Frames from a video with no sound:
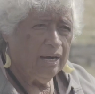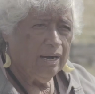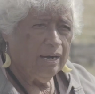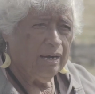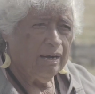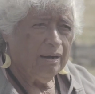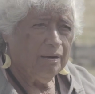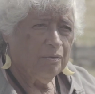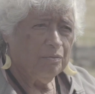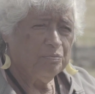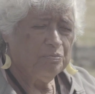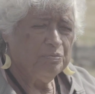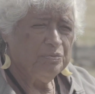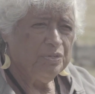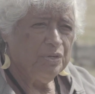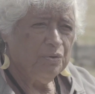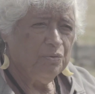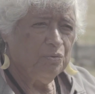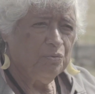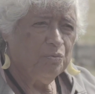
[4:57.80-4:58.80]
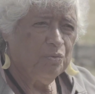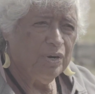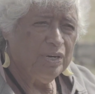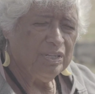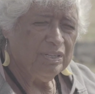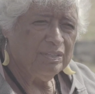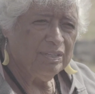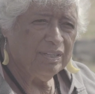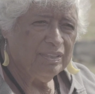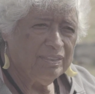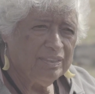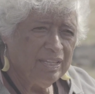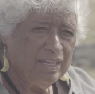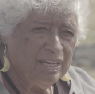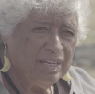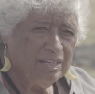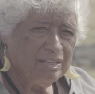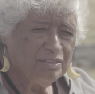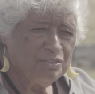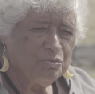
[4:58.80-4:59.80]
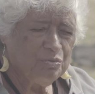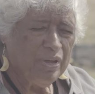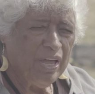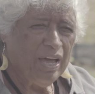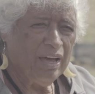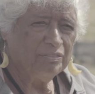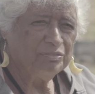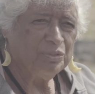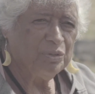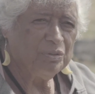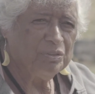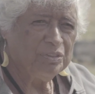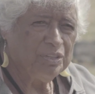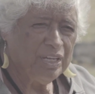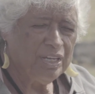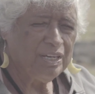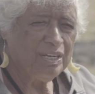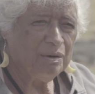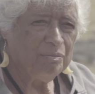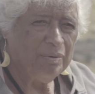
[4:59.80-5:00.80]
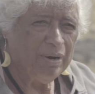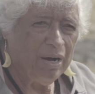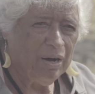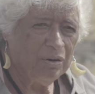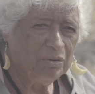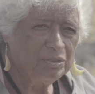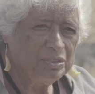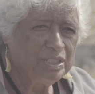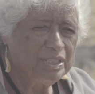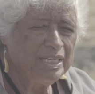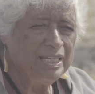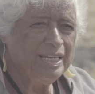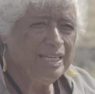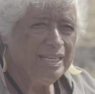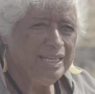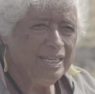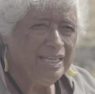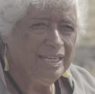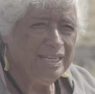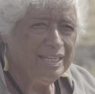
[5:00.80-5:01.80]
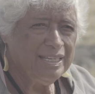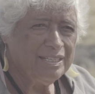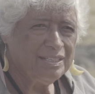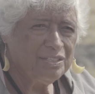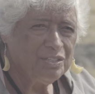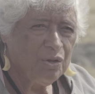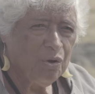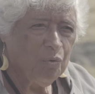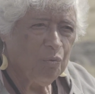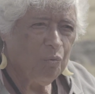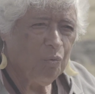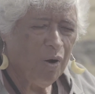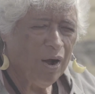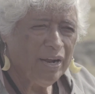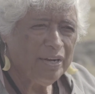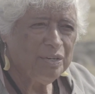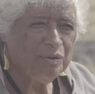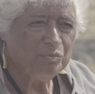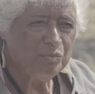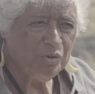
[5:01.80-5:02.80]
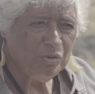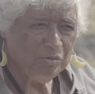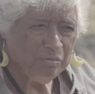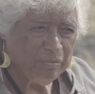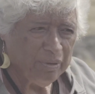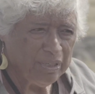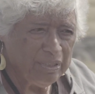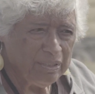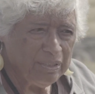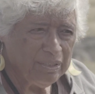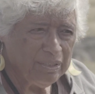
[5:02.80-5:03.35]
one of the things we have to think about is why the movement?